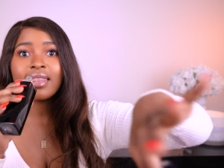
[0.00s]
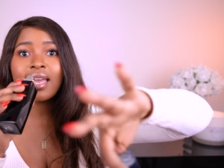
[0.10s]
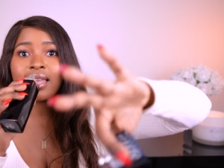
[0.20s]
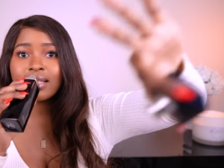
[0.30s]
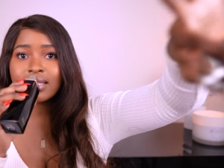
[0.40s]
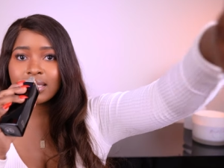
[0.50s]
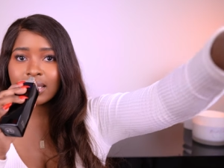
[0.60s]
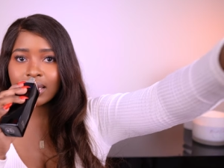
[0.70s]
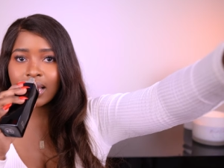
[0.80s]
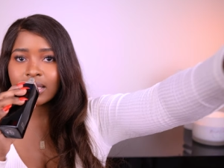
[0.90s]
then the
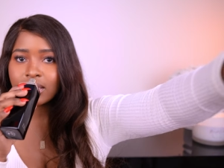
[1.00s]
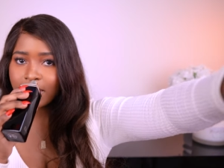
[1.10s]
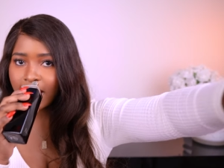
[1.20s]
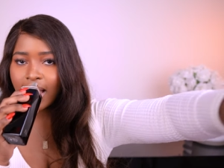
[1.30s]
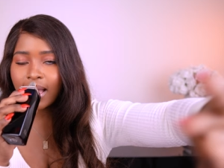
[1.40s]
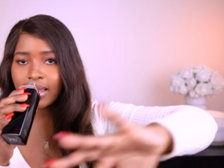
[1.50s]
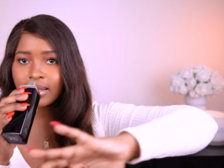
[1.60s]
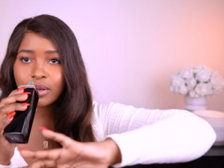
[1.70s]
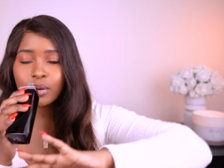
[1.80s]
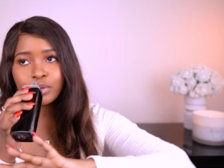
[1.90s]
city lights
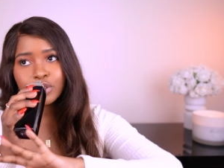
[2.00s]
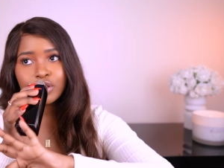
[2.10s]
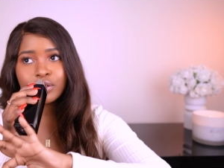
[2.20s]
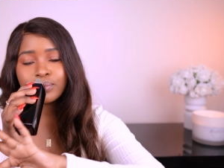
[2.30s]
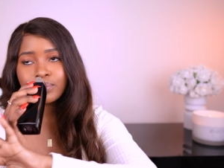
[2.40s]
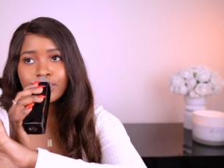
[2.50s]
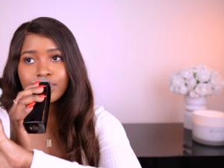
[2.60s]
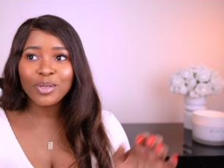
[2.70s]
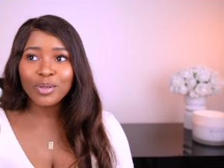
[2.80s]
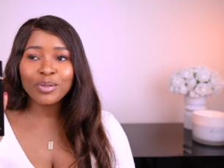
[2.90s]
behind the ocean.
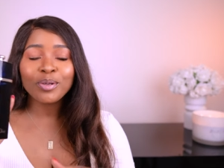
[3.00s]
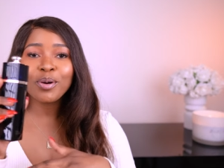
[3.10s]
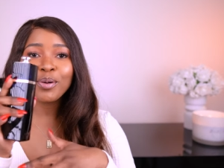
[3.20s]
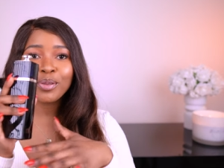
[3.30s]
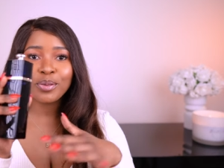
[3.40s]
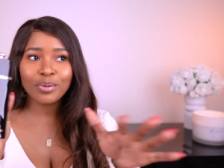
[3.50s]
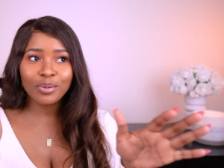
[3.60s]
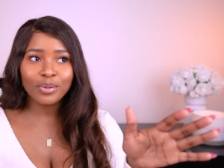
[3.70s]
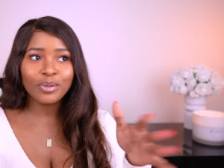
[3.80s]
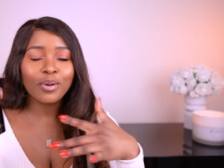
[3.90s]
You go
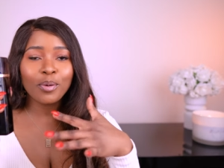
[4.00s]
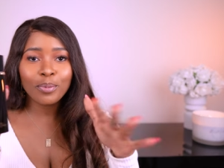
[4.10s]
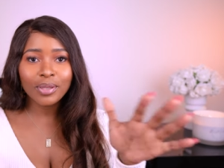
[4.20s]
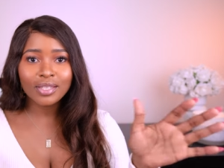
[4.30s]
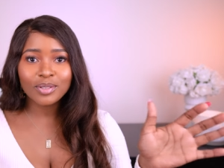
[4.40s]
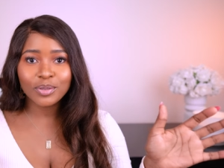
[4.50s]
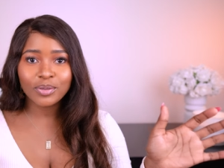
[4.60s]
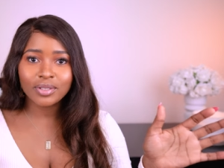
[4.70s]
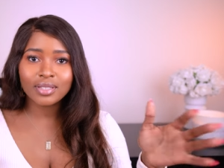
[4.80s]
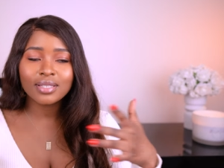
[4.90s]
through, you open the
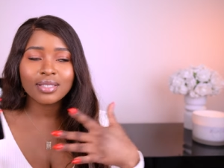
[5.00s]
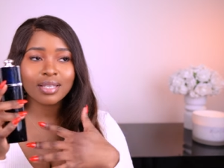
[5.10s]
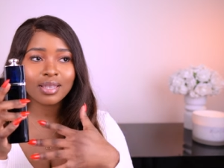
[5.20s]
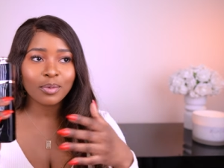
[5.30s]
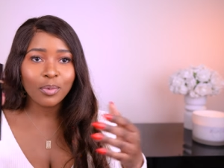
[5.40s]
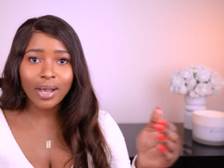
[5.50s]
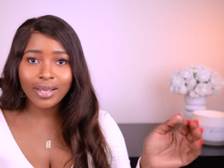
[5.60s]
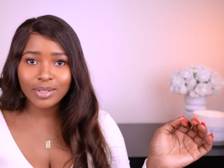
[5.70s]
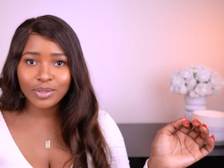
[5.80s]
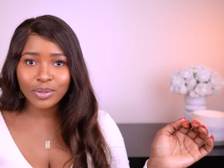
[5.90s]
doors, the
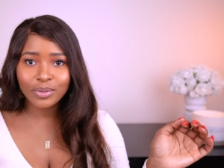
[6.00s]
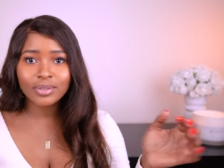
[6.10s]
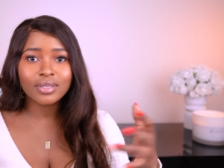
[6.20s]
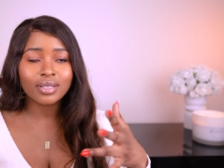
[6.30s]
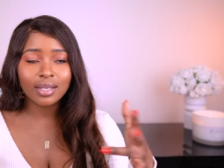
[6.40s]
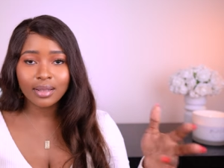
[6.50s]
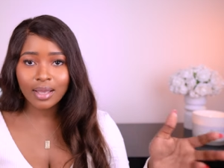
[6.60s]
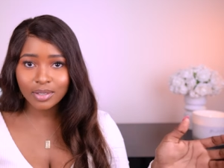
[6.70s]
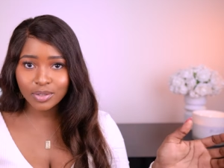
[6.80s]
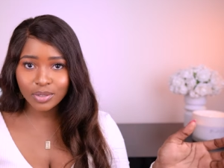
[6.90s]
wide doors, the
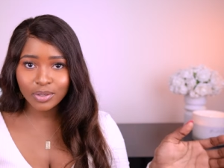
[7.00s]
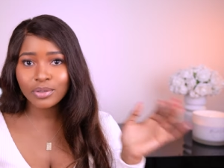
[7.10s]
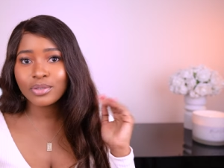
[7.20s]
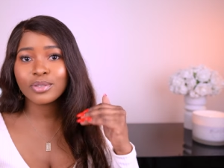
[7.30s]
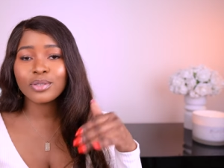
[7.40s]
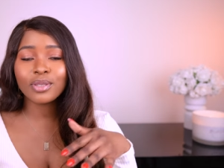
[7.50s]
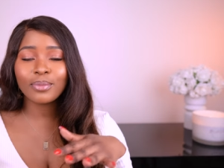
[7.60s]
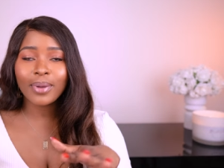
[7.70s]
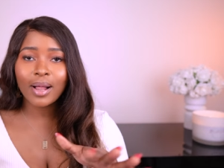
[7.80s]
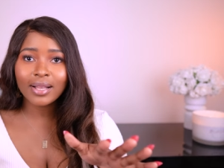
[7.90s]
glass doors to
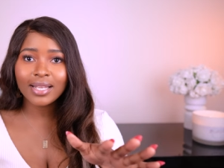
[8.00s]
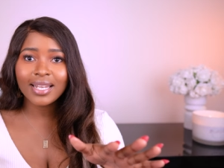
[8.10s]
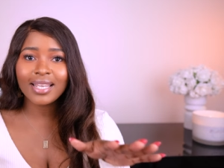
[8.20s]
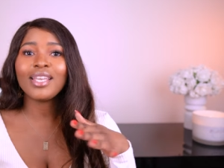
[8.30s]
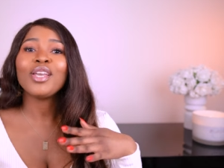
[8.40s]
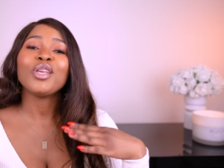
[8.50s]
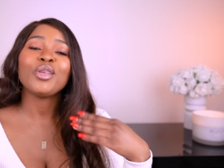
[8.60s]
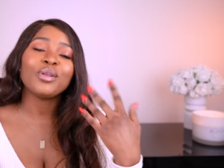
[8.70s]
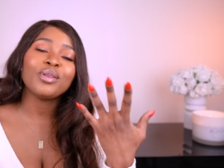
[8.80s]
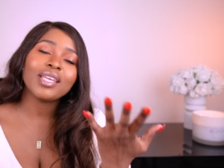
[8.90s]
the balcony.
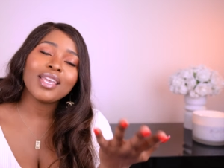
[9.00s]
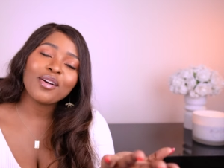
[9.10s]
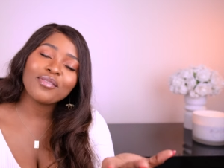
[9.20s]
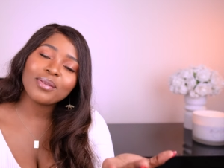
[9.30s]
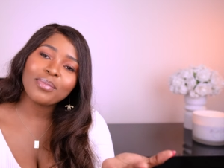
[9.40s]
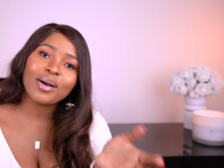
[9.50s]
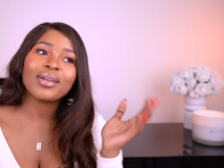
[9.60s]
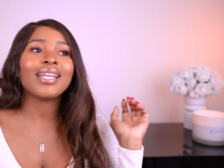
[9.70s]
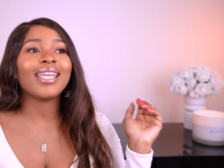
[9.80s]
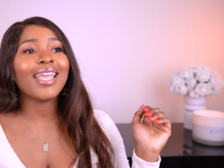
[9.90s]
You're looking over the
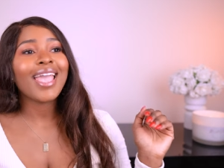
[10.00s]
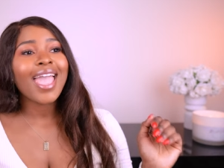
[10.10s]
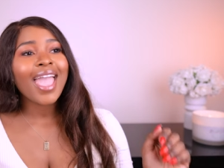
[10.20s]
balcony